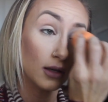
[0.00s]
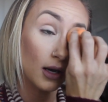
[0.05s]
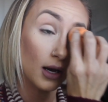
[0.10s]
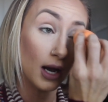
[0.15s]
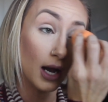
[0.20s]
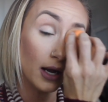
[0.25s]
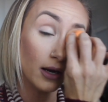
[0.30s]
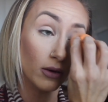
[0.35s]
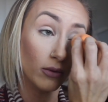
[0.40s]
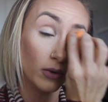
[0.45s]

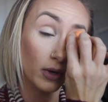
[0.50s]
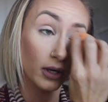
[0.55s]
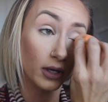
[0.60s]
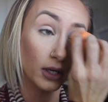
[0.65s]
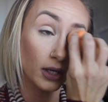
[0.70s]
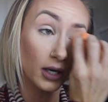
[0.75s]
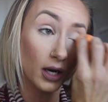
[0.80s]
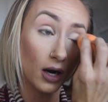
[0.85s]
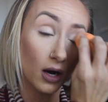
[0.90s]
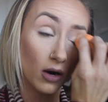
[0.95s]
I don't want to
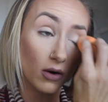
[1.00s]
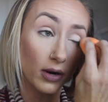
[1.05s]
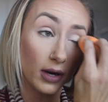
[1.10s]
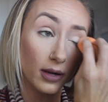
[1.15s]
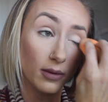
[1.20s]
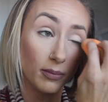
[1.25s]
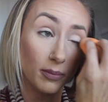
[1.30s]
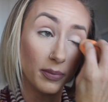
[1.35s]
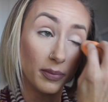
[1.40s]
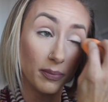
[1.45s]
go
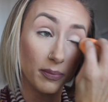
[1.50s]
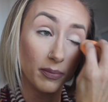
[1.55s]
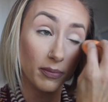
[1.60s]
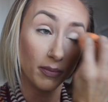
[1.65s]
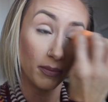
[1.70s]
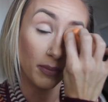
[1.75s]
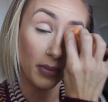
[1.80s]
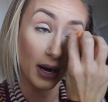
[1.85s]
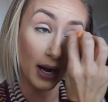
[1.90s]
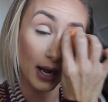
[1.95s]
and
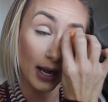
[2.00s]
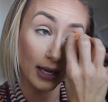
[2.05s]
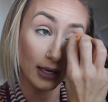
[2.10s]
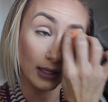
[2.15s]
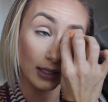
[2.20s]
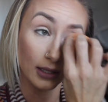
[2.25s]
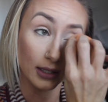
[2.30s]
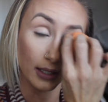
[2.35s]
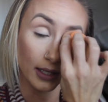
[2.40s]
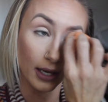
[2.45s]
buy
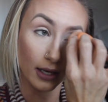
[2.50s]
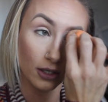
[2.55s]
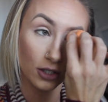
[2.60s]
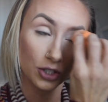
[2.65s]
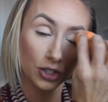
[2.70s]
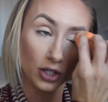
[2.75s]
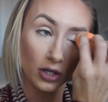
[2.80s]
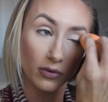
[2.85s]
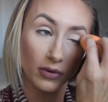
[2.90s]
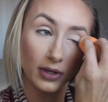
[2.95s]
anything
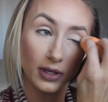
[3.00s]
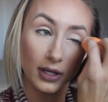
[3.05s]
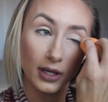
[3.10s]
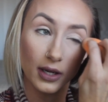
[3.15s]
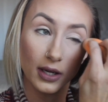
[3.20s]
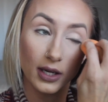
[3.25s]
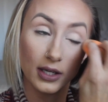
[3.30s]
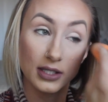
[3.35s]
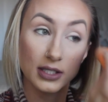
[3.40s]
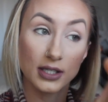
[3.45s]
extra when
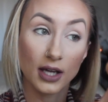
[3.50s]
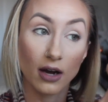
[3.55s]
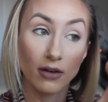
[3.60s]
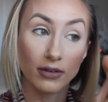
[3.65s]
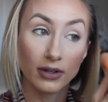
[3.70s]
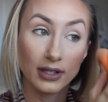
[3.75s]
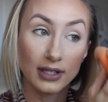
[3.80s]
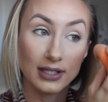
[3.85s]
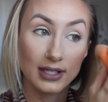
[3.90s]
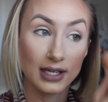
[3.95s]
it's not
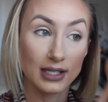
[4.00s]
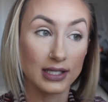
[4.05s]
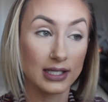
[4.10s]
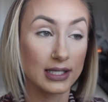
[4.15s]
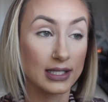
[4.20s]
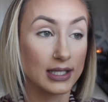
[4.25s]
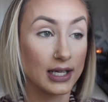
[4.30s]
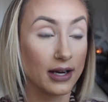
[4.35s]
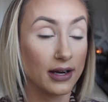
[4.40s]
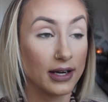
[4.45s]
really
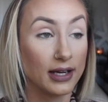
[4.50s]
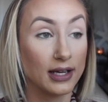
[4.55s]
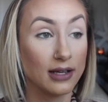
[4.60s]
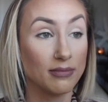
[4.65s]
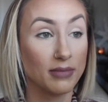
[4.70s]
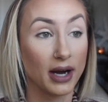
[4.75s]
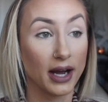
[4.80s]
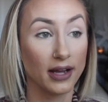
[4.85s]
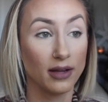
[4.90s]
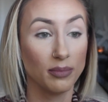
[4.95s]
necessary,
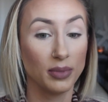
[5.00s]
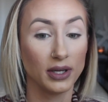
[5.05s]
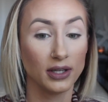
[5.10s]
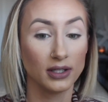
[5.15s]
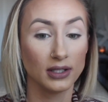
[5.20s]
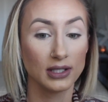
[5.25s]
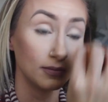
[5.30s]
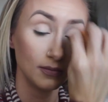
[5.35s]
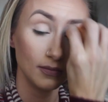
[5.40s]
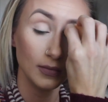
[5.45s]
in my
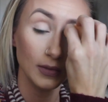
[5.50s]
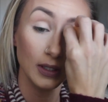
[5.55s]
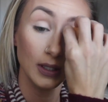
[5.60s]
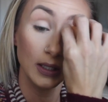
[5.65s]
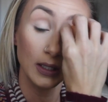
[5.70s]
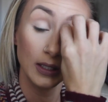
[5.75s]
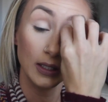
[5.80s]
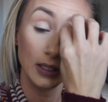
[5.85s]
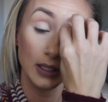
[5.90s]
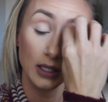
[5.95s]
opinion.
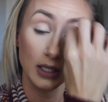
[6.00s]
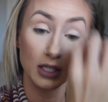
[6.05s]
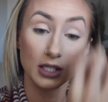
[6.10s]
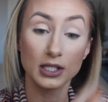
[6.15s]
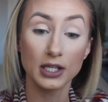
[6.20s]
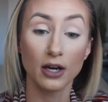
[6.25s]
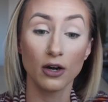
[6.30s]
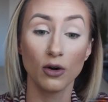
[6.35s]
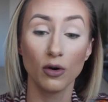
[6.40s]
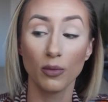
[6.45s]

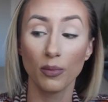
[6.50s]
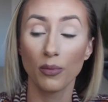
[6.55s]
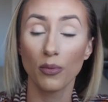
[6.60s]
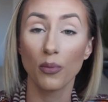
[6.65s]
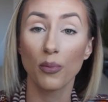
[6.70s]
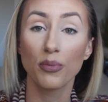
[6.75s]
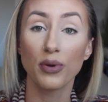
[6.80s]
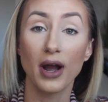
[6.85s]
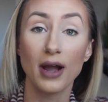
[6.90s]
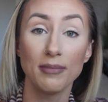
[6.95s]
So
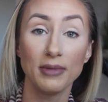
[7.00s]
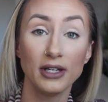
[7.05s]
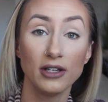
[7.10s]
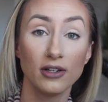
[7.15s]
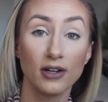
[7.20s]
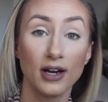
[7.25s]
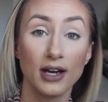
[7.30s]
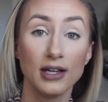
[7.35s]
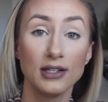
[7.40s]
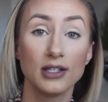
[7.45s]
priming
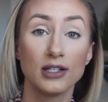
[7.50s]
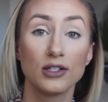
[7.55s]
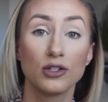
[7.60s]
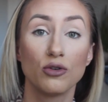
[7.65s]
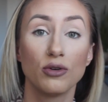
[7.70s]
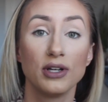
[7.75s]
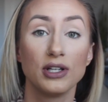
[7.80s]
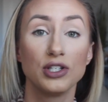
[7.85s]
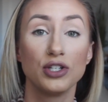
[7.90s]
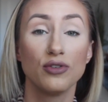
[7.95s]
your eyes is
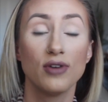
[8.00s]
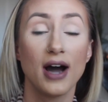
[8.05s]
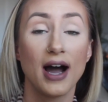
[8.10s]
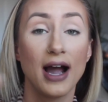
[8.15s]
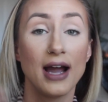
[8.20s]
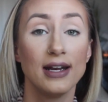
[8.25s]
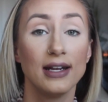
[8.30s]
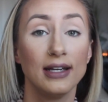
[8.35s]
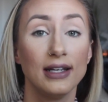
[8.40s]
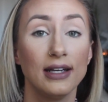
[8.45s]
going to
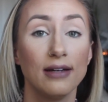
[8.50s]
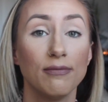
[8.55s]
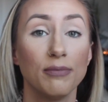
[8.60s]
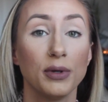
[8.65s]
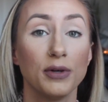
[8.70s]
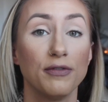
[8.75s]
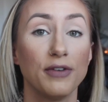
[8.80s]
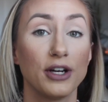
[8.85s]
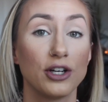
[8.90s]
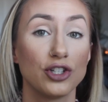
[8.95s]
hide any
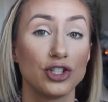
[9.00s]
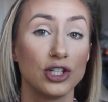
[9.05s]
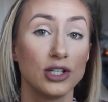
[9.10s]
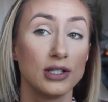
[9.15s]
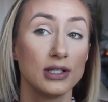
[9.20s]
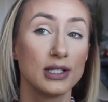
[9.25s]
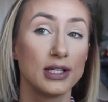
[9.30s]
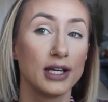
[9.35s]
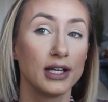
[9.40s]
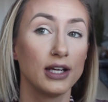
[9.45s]

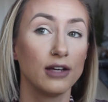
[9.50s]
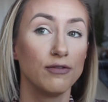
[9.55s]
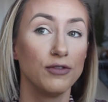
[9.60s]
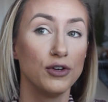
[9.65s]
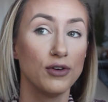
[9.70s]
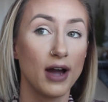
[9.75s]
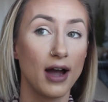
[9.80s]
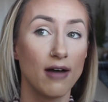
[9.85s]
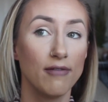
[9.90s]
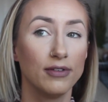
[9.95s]
imperfections, like if
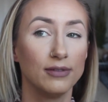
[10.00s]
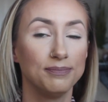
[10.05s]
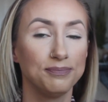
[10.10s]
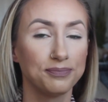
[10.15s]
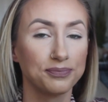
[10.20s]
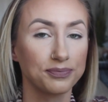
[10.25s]
you have